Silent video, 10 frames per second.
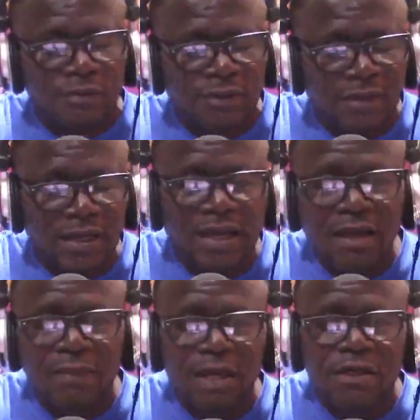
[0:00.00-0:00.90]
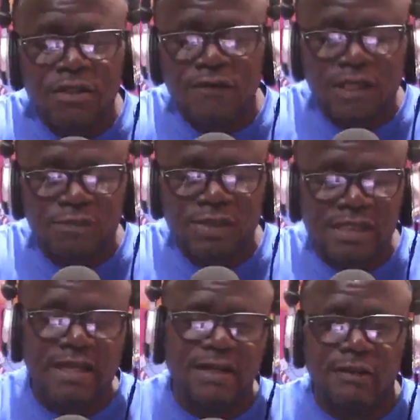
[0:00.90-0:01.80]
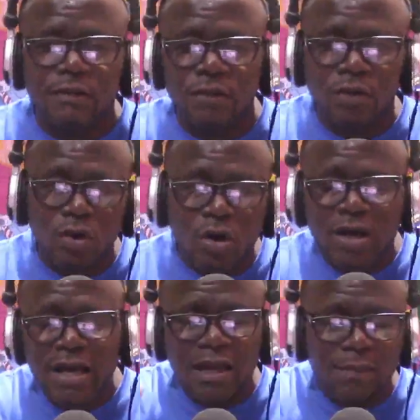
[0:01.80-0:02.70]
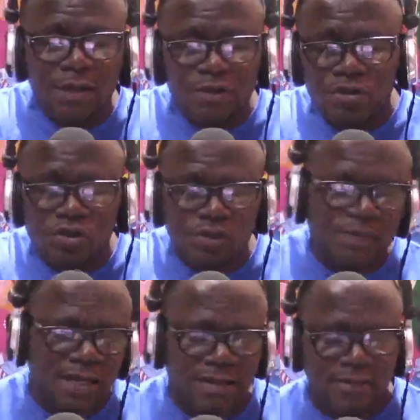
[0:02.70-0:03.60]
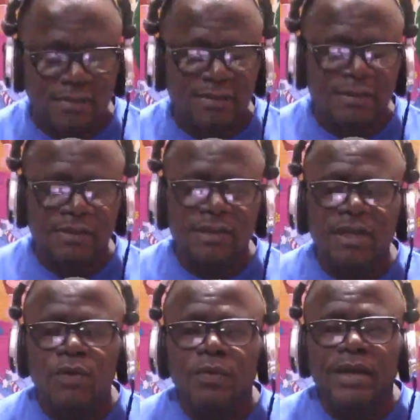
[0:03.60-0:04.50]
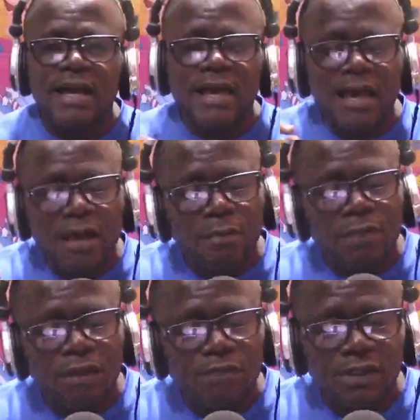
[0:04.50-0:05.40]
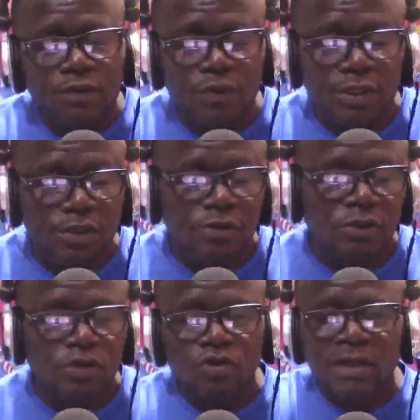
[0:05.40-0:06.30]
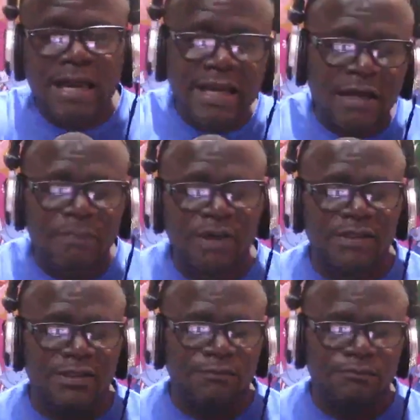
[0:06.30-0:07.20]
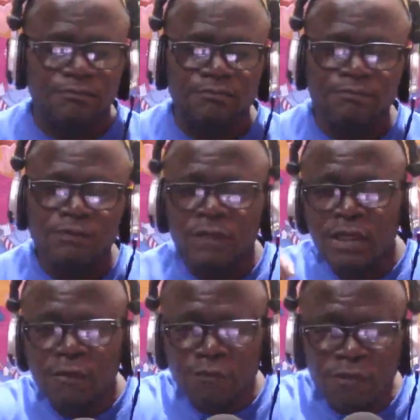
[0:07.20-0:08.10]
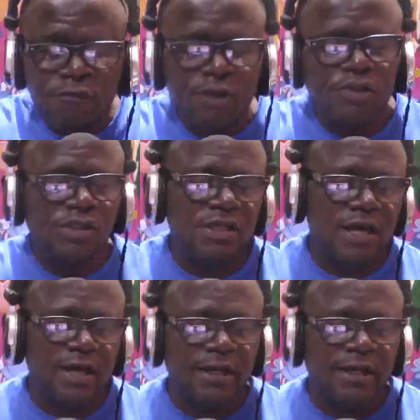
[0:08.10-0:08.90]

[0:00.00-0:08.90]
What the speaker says: Ghana Bannis Facebook channel or Ghana Bannis YouTube channel, we are humbly pleading with you to like the page. Feel free to share